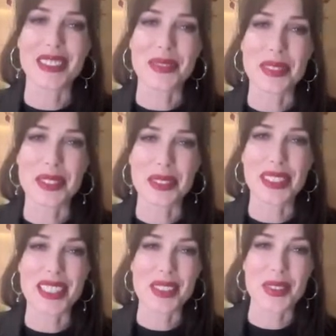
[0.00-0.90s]
and I've been
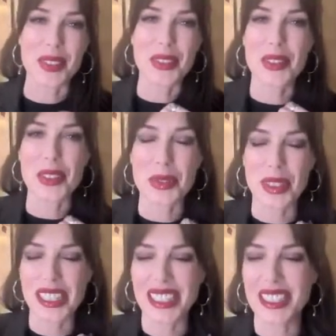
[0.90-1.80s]
doing this for over
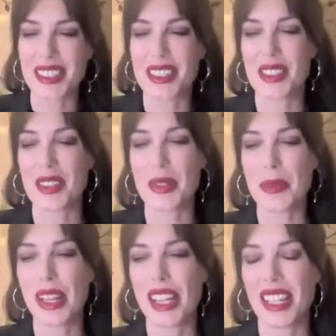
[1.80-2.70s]
20 years,
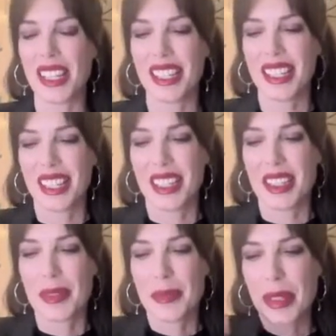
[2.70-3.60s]

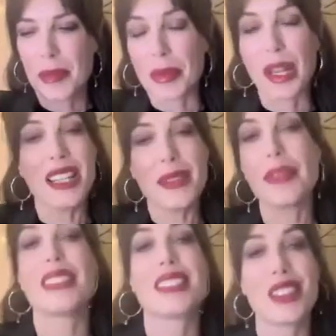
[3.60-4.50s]
my brain
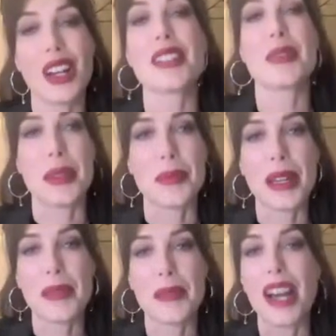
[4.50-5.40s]
means a lot to me,
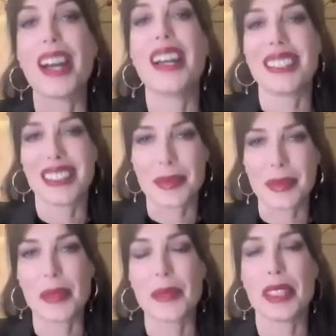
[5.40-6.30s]
my mind,
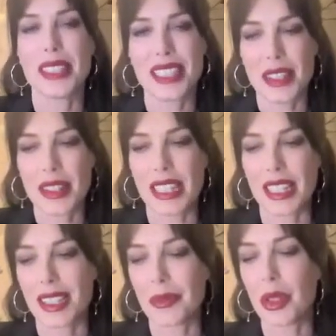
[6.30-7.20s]
my ability to
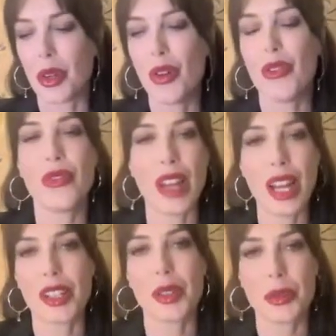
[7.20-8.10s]
think, and we all
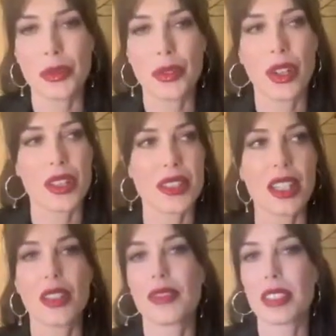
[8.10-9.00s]
value
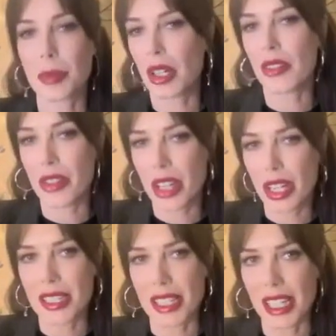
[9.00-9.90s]
ourselves as part of
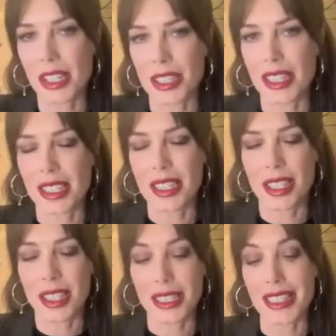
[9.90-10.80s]
our
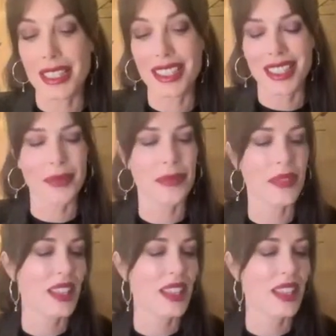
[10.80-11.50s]
identity.